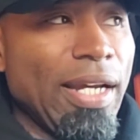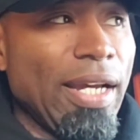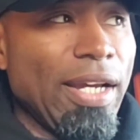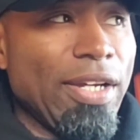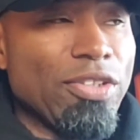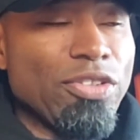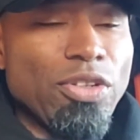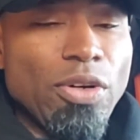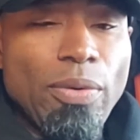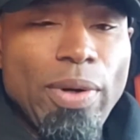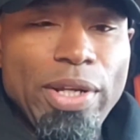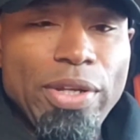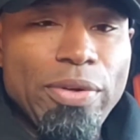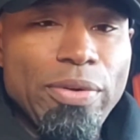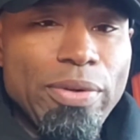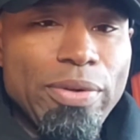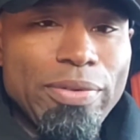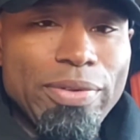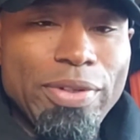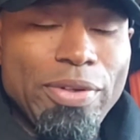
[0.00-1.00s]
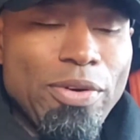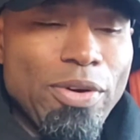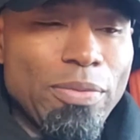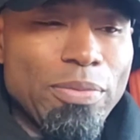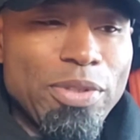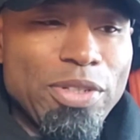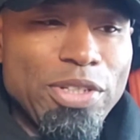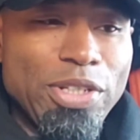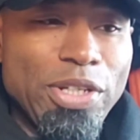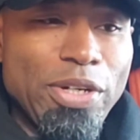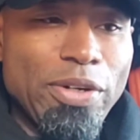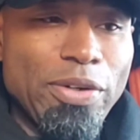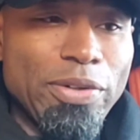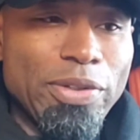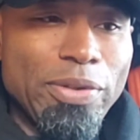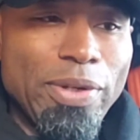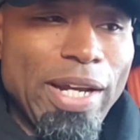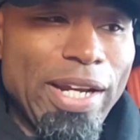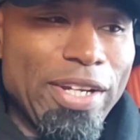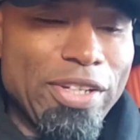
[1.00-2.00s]
And so when you go up this hill,
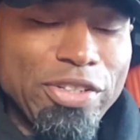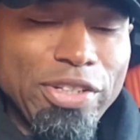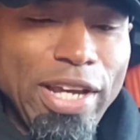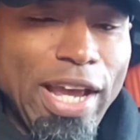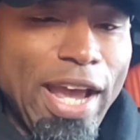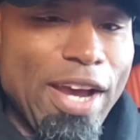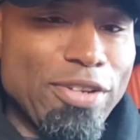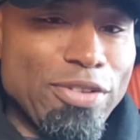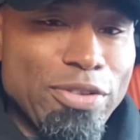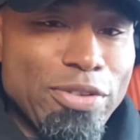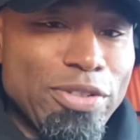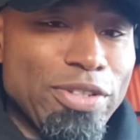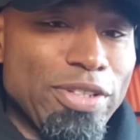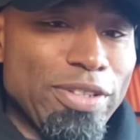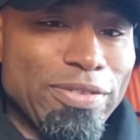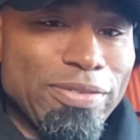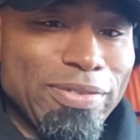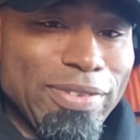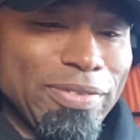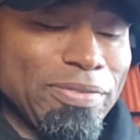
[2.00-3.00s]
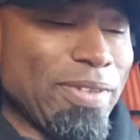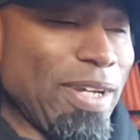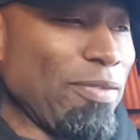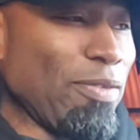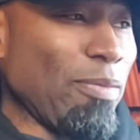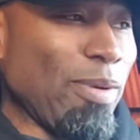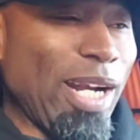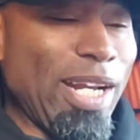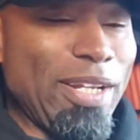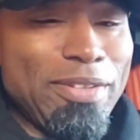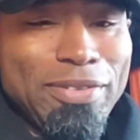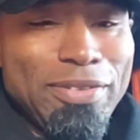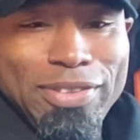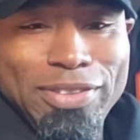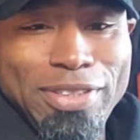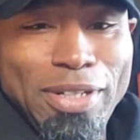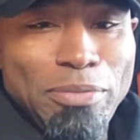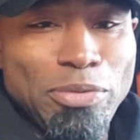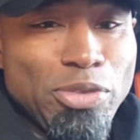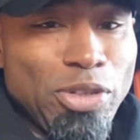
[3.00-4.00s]
you got to hit your hazards, and
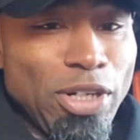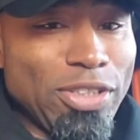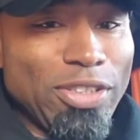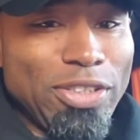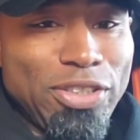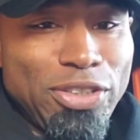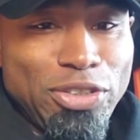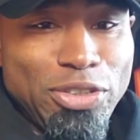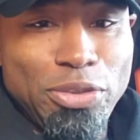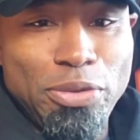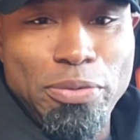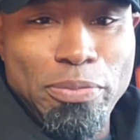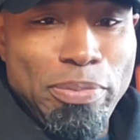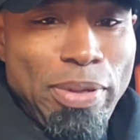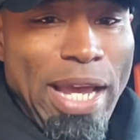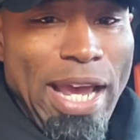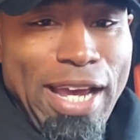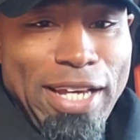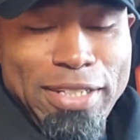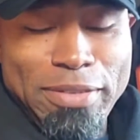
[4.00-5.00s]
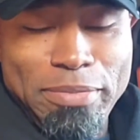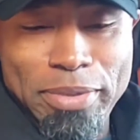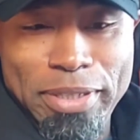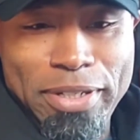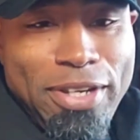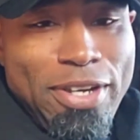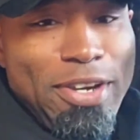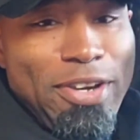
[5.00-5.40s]
some trucks are just shooting past me.